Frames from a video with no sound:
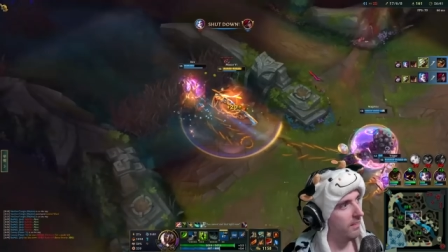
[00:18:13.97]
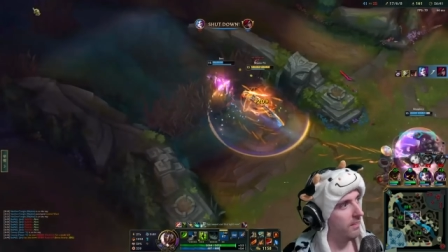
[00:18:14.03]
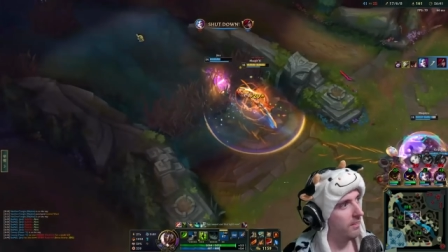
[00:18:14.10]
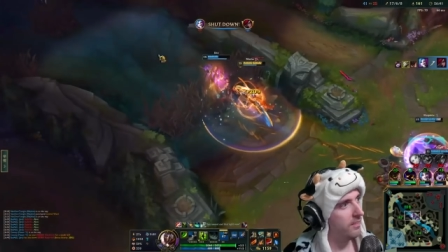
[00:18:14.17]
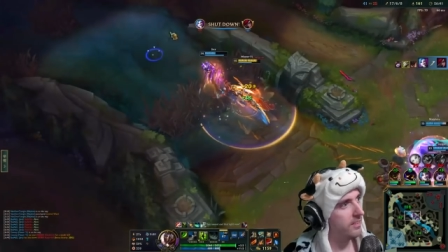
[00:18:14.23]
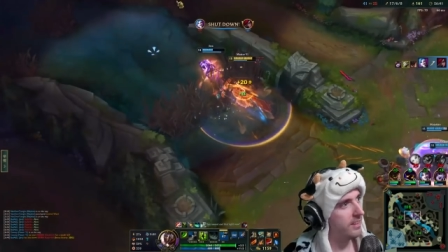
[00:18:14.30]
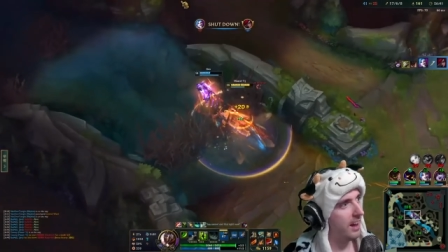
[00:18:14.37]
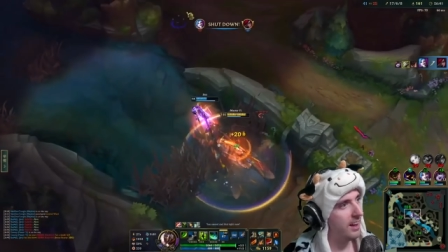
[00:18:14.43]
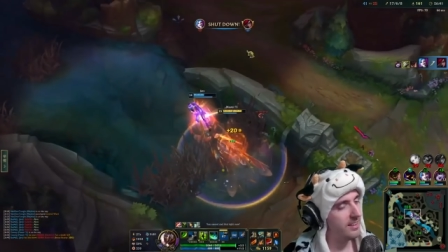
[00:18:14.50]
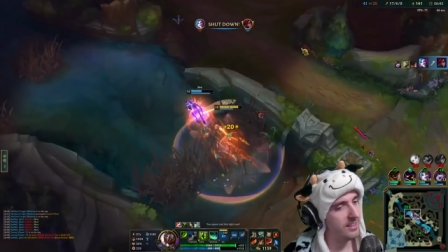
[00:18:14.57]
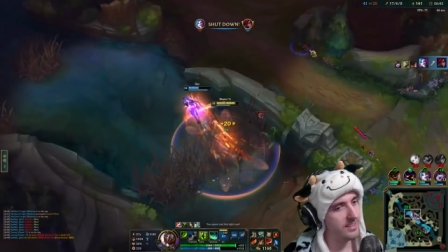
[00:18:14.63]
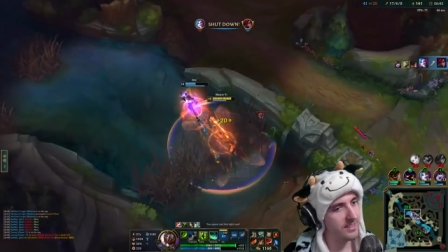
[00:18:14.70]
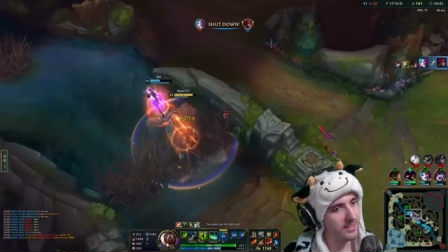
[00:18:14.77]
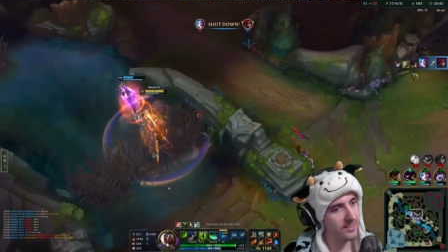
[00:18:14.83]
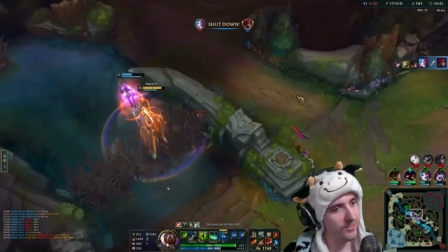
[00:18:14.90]

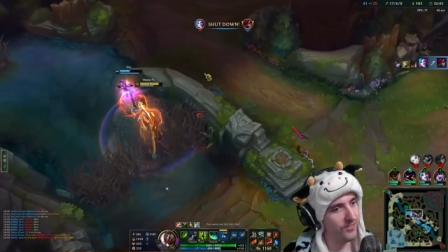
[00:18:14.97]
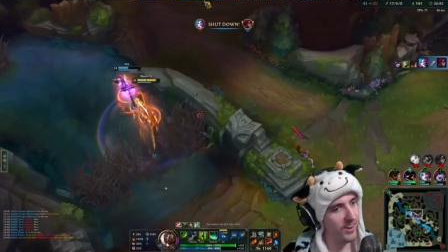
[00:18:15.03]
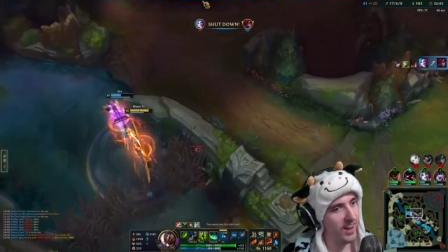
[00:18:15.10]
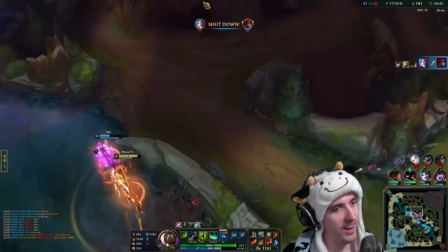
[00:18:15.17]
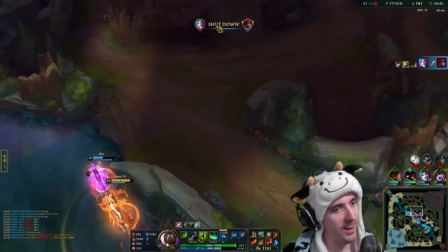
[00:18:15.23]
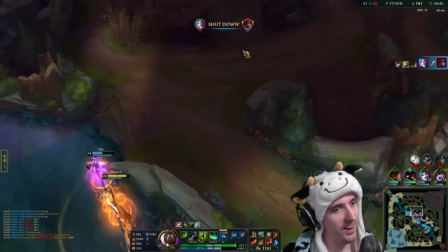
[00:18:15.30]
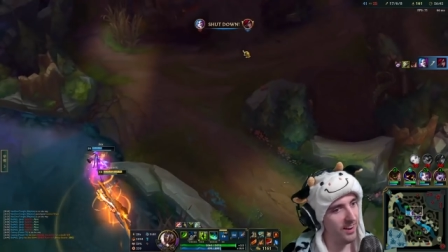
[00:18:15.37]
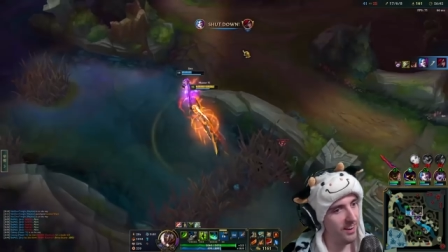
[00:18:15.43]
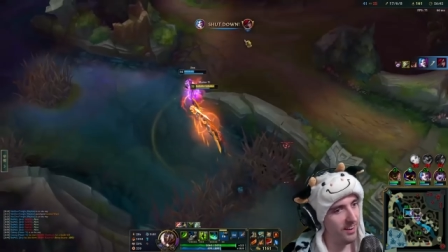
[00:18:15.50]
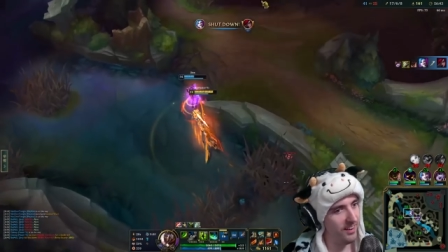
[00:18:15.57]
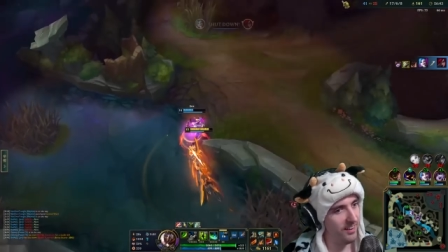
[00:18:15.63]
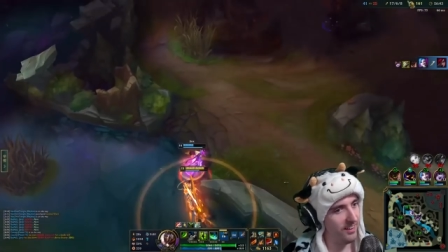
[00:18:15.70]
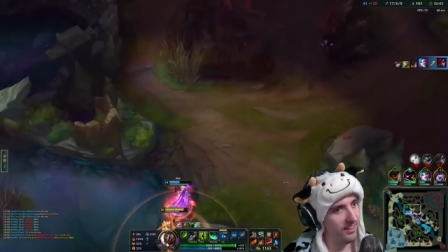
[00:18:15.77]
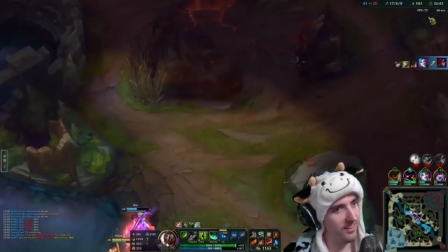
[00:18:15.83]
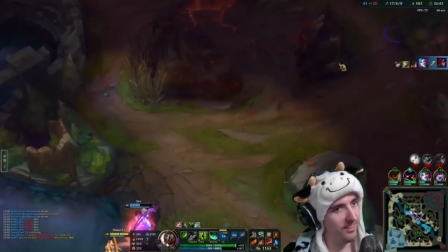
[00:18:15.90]
Zhonya's is
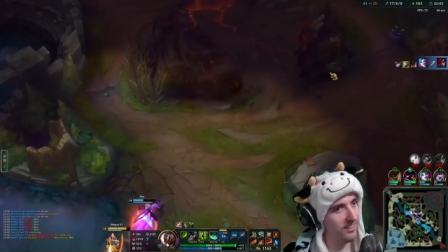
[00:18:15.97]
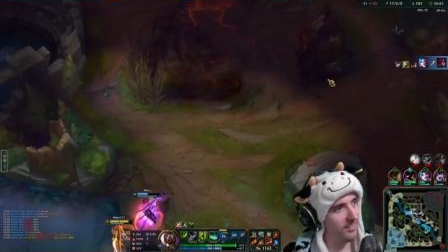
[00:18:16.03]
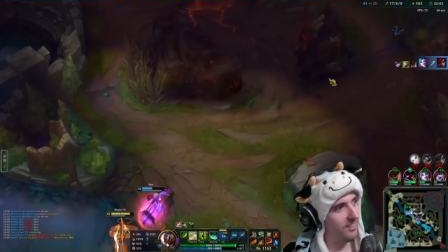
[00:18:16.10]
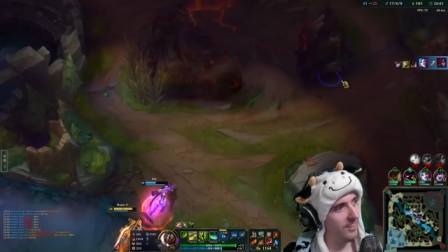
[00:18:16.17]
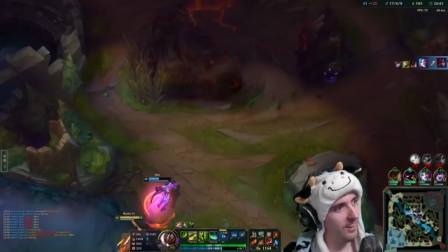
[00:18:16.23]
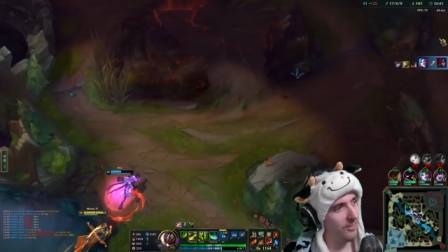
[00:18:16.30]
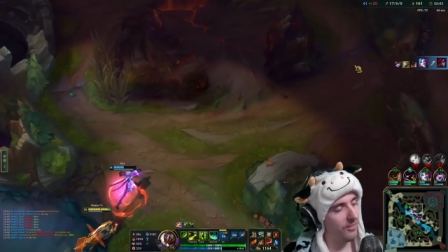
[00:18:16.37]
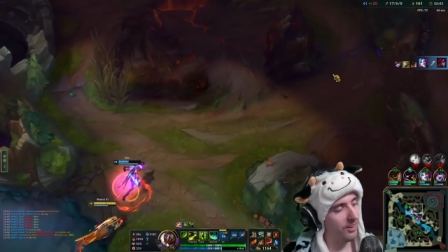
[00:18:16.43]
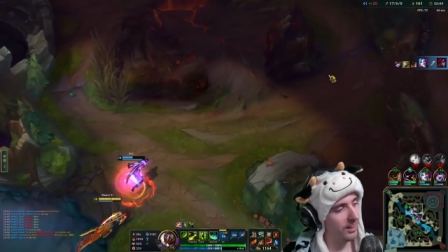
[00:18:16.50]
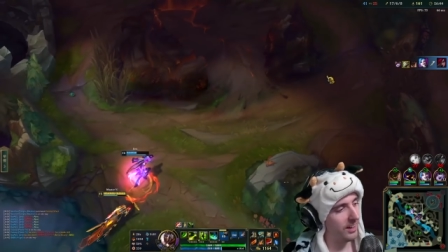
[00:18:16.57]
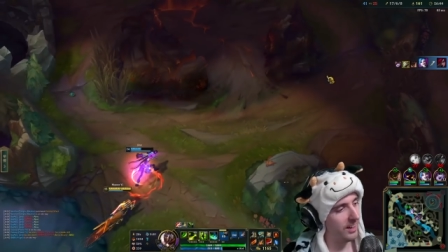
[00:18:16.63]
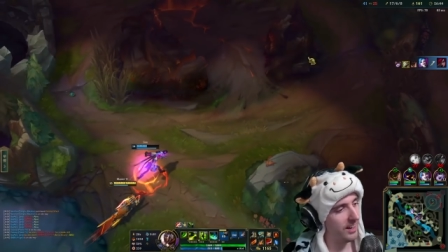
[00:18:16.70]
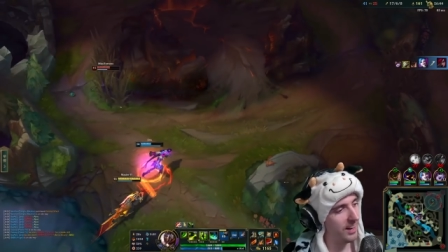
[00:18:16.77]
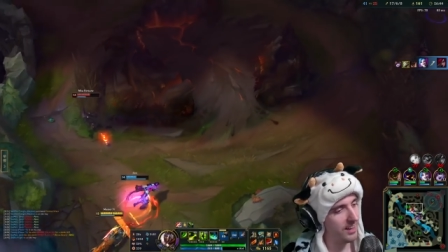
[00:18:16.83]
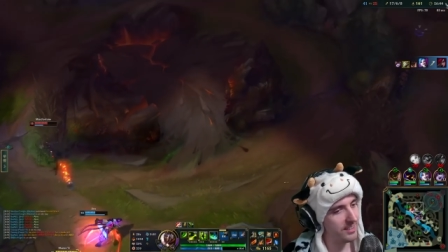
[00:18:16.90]
fair. What
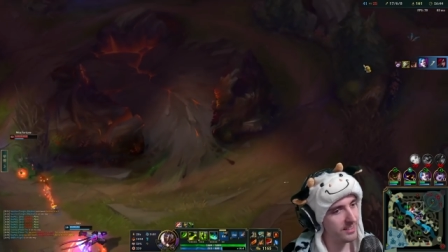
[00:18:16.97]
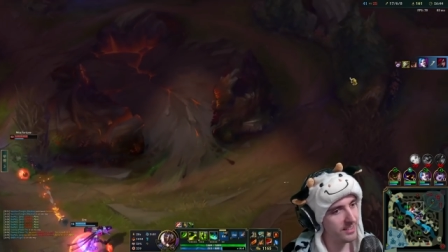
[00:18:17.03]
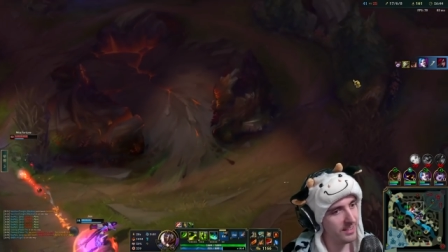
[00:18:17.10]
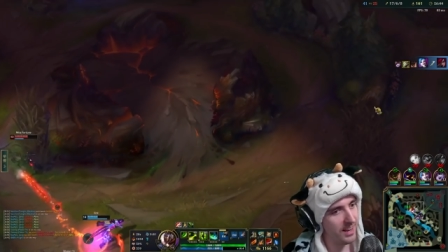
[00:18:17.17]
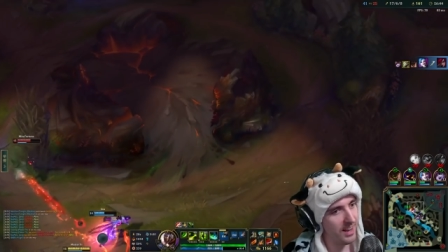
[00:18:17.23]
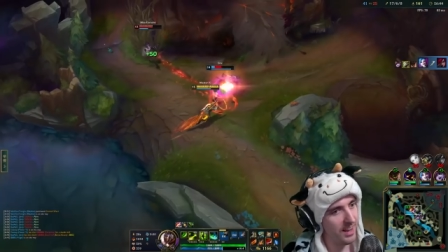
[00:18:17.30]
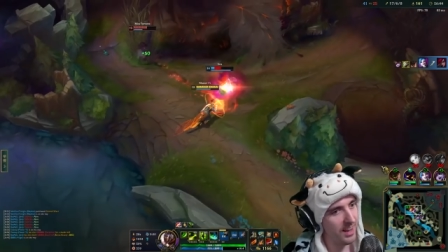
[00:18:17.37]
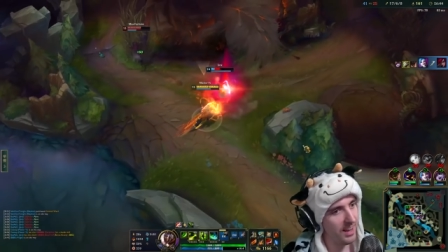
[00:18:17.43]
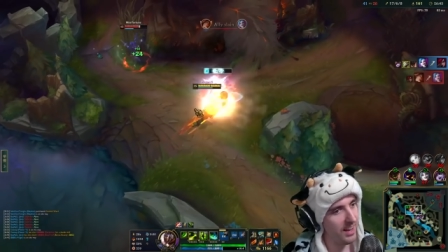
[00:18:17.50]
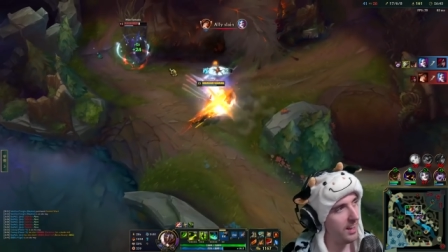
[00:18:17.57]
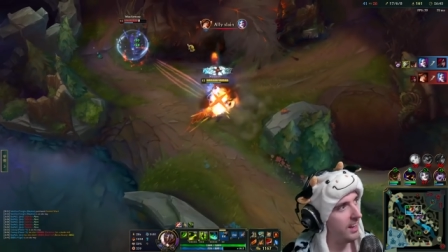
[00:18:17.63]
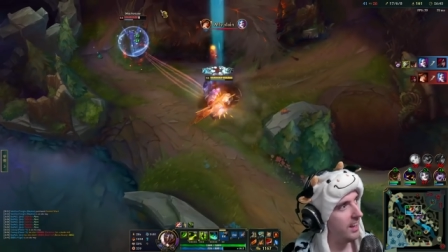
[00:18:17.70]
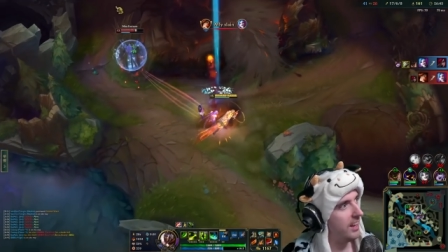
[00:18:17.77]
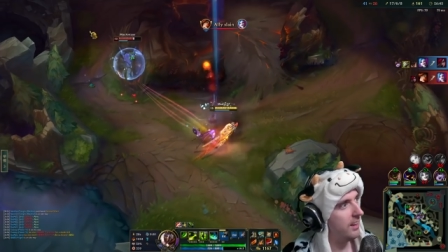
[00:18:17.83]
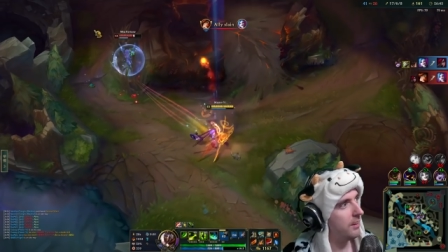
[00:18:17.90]
can I
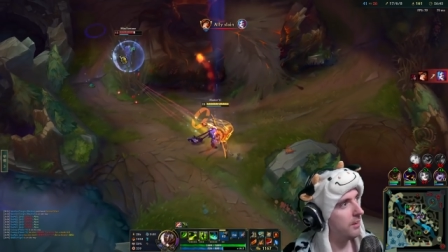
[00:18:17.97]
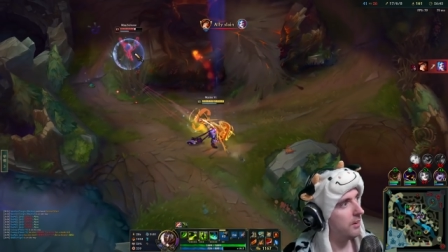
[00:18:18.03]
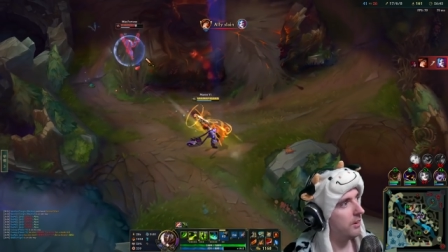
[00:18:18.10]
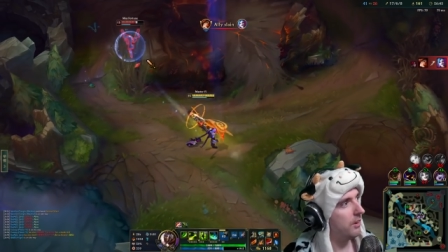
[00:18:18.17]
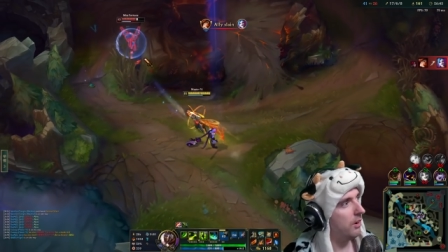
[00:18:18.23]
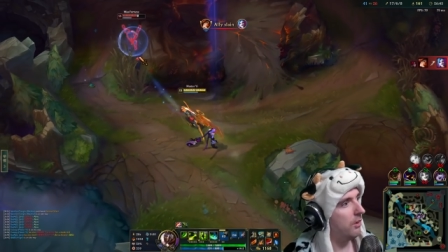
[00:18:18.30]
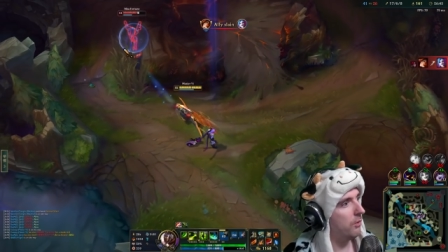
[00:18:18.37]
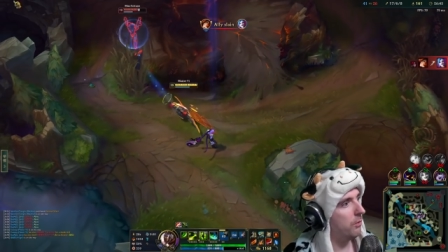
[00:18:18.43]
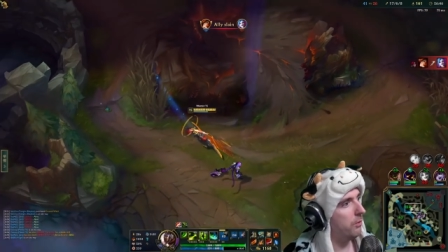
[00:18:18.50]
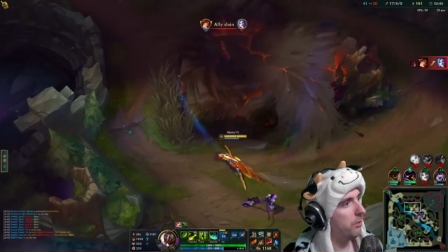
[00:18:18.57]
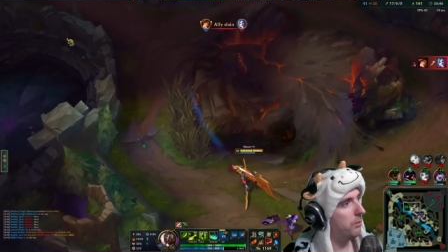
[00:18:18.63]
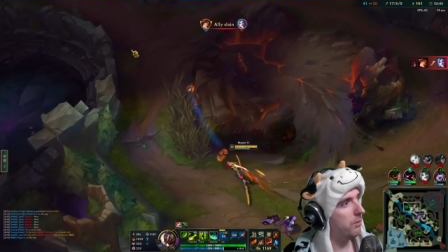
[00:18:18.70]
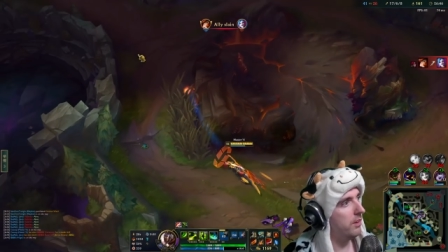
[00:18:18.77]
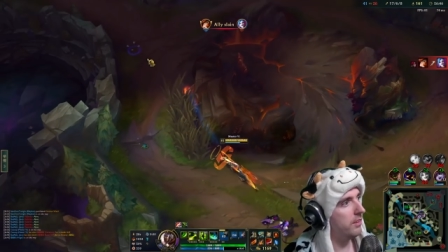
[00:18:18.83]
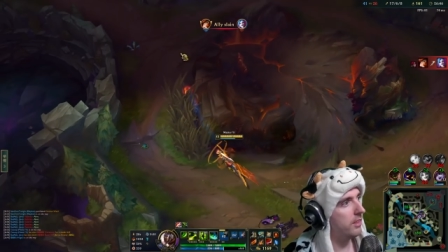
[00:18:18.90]
say? Oh,
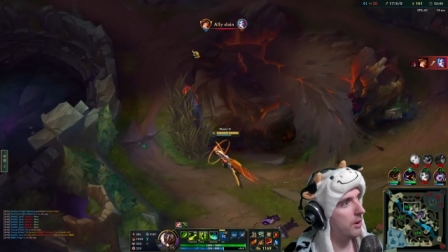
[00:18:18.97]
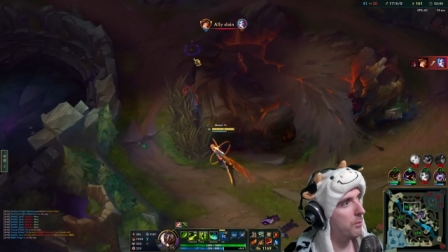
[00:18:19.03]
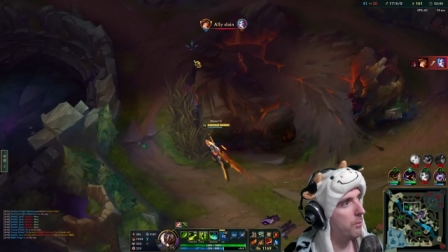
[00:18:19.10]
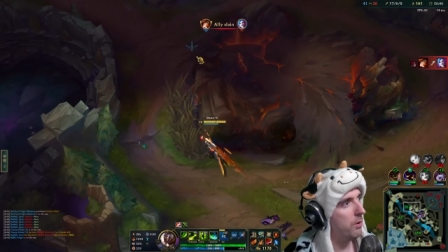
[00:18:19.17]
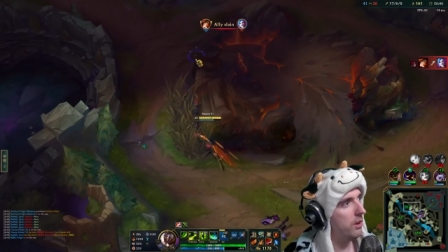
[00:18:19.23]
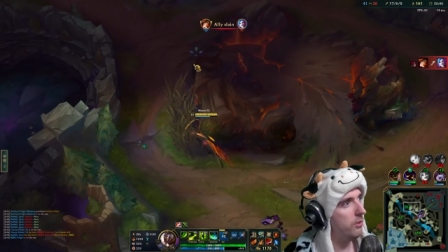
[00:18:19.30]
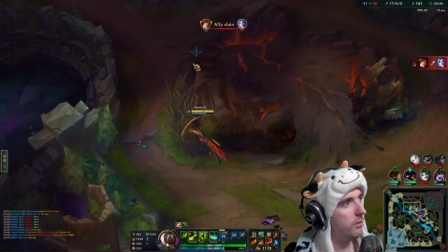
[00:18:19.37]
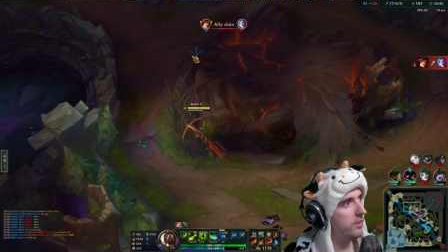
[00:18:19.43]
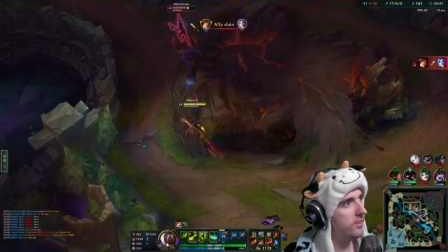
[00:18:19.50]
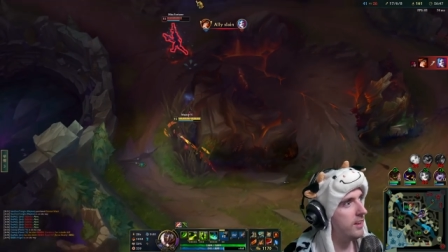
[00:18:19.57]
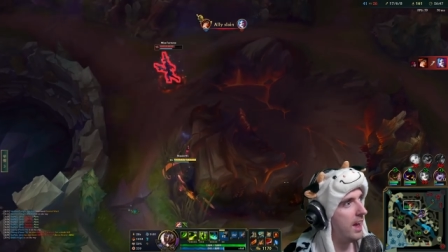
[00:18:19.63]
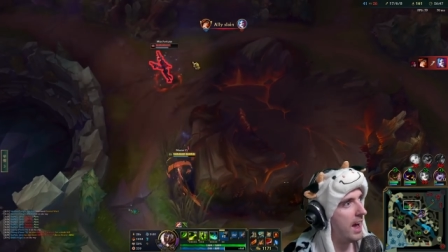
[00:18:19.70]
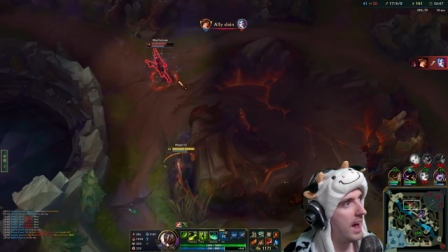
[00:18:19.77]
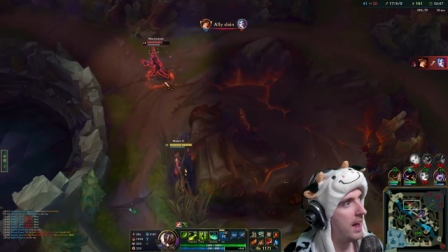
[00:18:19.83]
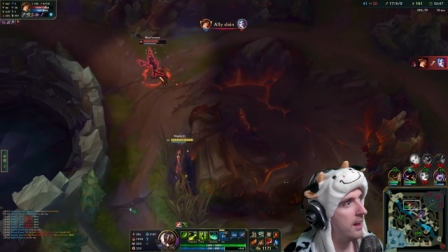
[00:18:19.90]
what in the world was
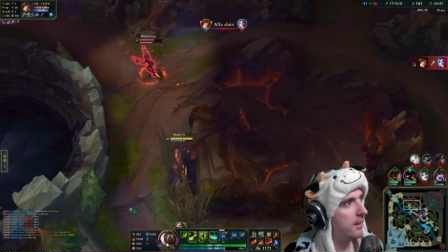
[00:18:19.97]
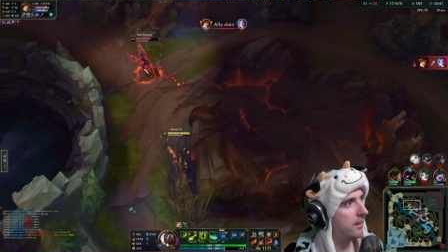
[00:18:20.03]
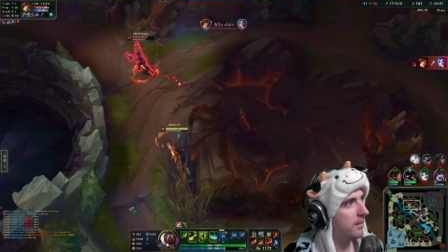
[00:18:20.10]
that?